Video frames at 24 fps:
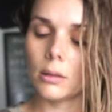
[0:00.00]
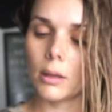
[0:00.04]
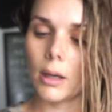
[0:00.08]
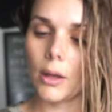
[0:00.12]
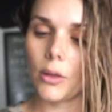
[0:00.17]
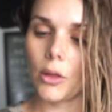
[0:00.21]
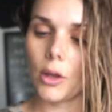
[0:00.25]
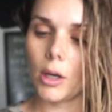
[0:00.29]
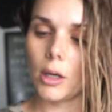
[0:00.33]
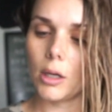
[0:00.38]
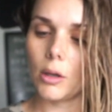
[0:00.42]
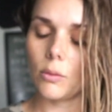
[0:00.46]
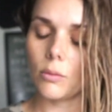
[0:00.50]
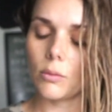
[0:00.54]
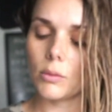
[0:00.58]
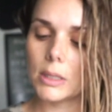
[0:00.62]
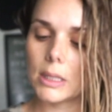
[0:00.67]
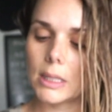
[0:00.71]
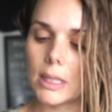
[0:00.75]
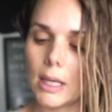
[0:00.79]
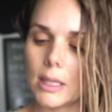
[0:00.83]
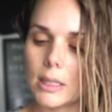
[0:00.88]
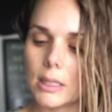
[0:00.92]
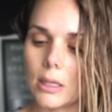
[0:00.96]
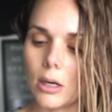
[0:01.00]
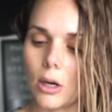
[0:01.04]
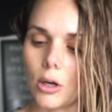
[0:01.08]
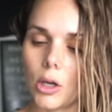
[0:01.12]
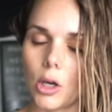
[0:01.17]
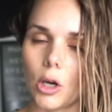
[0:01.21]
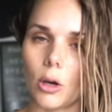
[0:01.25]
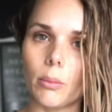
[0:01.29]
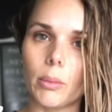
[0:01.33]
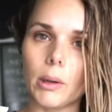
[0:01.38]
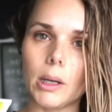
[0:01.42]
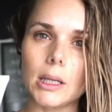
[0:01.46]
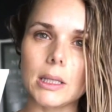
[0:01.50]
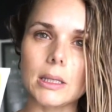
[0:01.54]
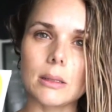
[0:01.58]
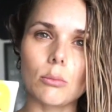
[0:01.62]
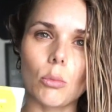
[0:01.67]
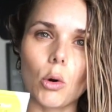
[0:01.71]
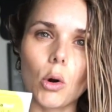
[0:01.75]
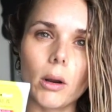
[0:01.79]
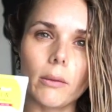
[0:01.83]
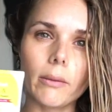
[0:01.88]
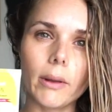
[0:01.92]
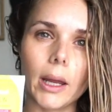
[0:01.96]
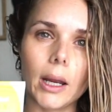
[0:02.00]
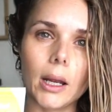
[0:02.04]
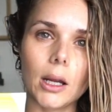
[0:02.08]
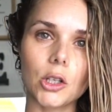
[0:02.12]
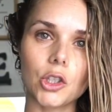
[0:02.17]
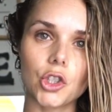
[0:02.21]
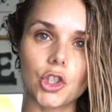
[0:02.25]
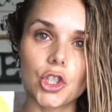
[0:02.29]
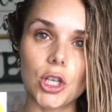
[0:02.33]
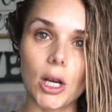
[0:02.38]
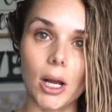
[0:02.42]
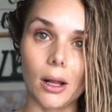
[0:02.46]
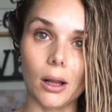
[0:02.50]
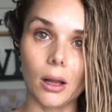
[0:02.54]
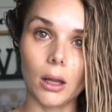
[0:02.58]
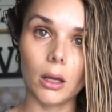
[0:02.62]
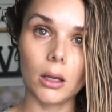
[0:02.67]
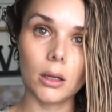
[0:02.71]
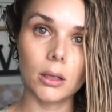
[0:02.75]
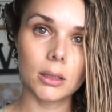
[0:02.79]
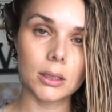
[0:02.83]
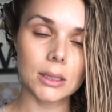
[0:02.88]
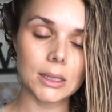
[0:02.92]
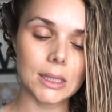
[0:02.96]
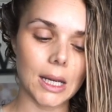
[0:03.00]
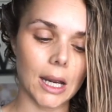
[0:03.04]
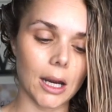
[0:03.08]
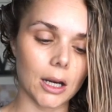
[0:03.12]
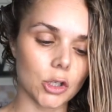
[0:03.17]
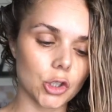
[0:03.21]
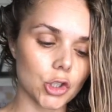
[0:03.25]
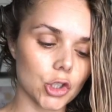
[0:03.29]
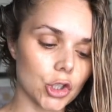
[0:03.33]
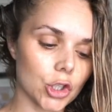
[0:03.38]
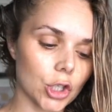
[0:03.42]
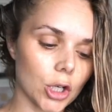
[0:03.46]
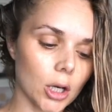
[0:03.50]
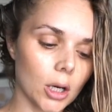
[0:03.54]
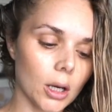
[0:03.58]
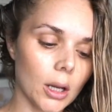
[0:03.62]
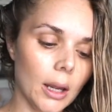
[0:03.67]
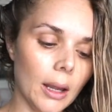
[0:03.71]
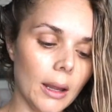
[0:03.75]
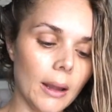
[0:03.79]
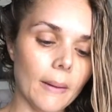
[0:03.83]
I thought it says it on here, but it's more like a gel texture.